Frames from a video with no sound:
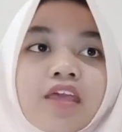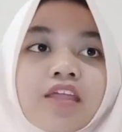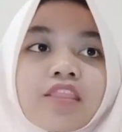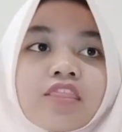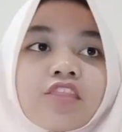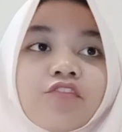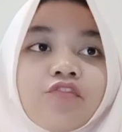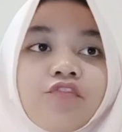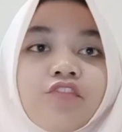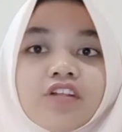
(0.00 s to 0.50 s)

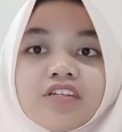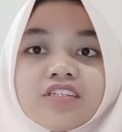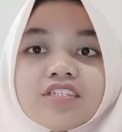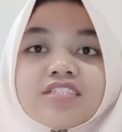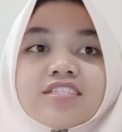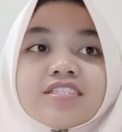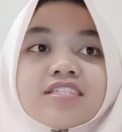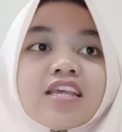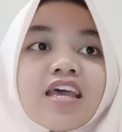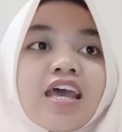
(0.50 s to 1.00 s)
The
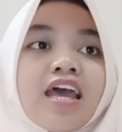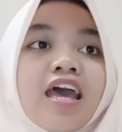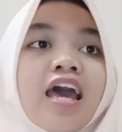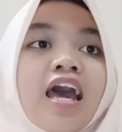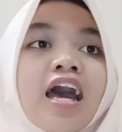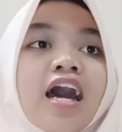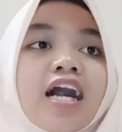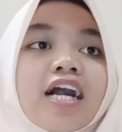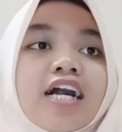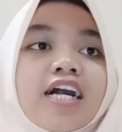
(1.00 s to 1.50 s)
first,
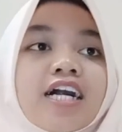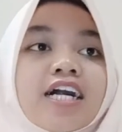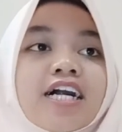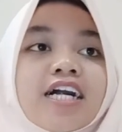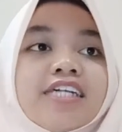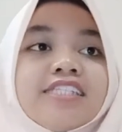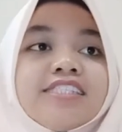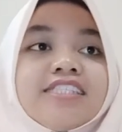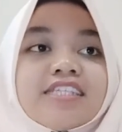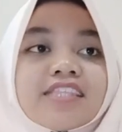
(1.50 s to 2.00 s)

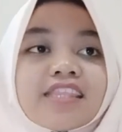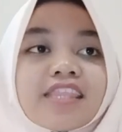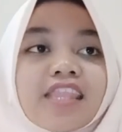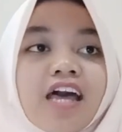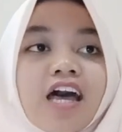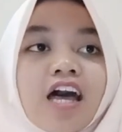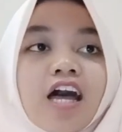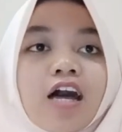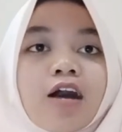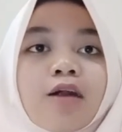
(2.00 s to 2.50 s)

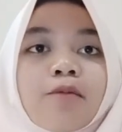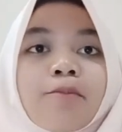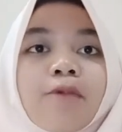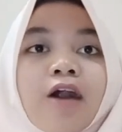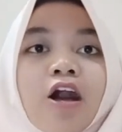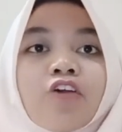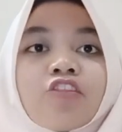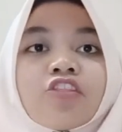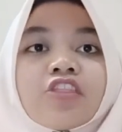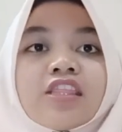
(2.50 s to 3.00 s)
data
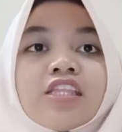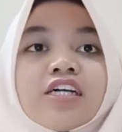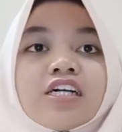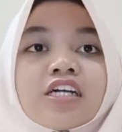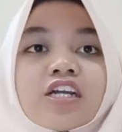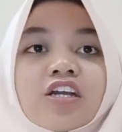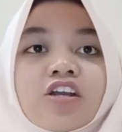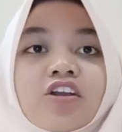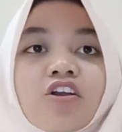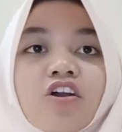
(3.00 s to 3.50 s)
about the
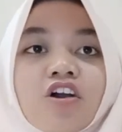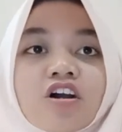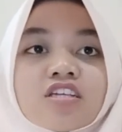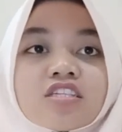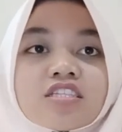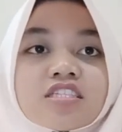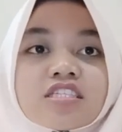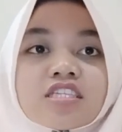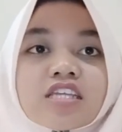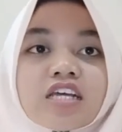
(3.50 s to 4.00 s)

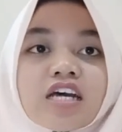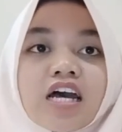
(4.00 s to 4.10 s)
costs